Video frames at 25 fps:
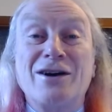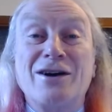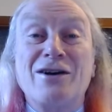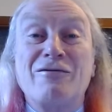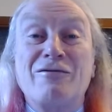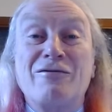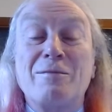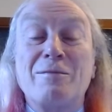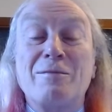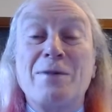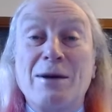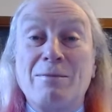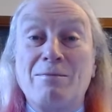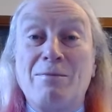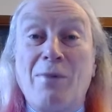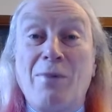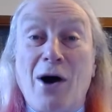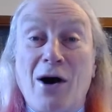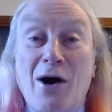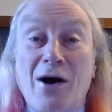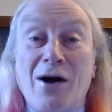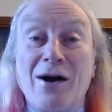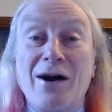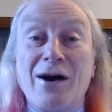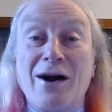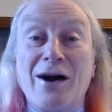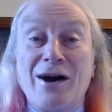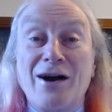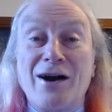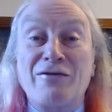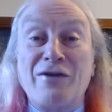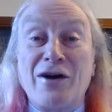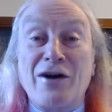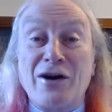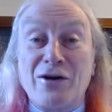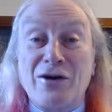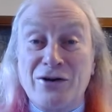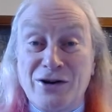for being part
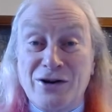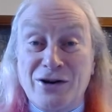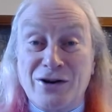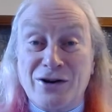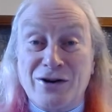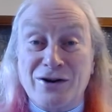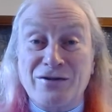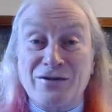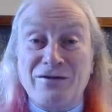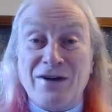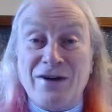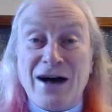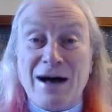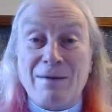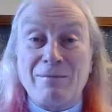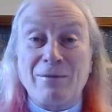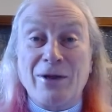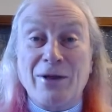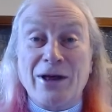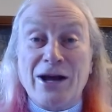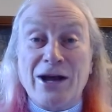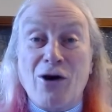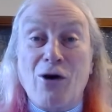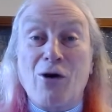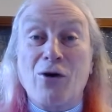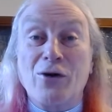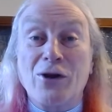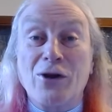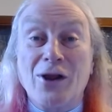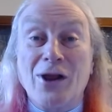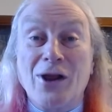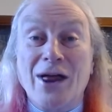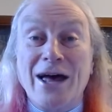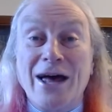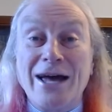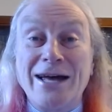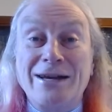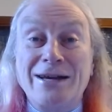of our church family
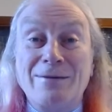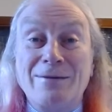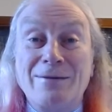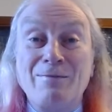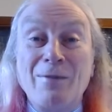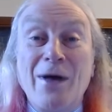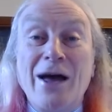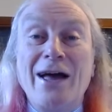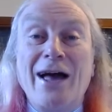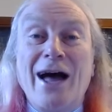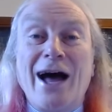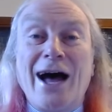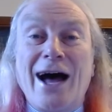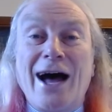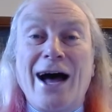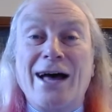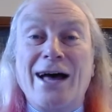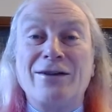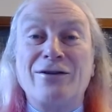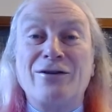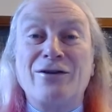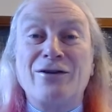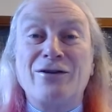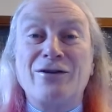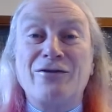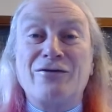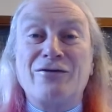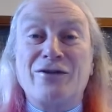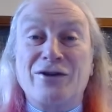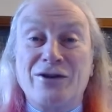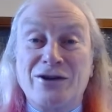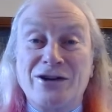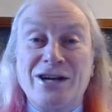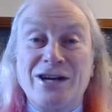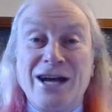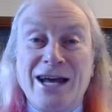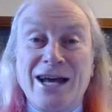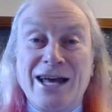online and for
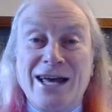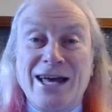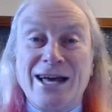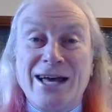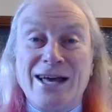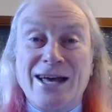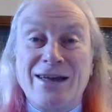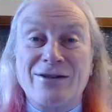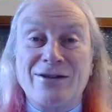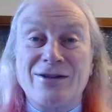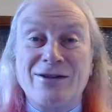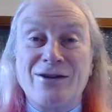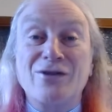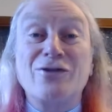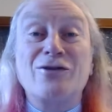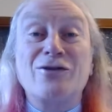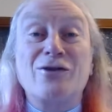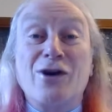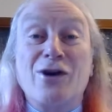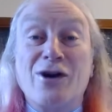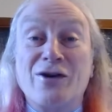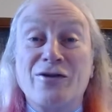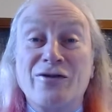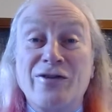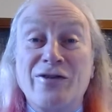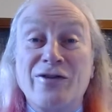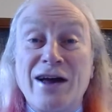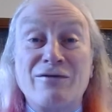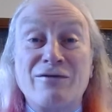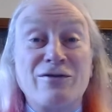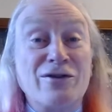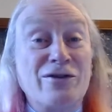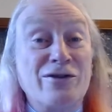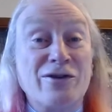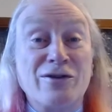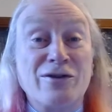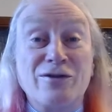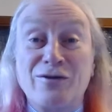checking in to our
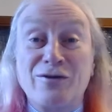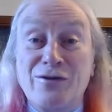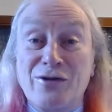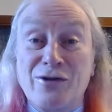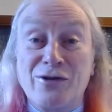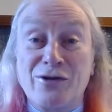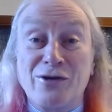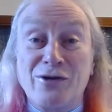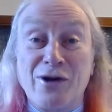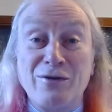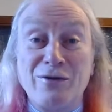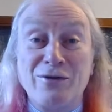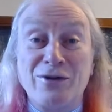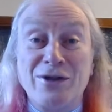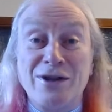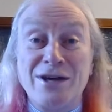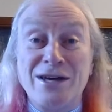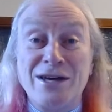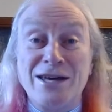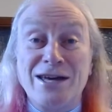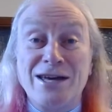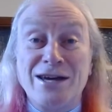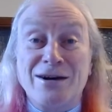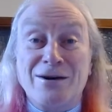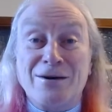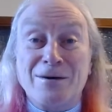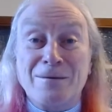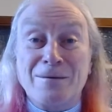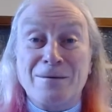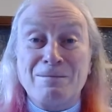services throughout the year.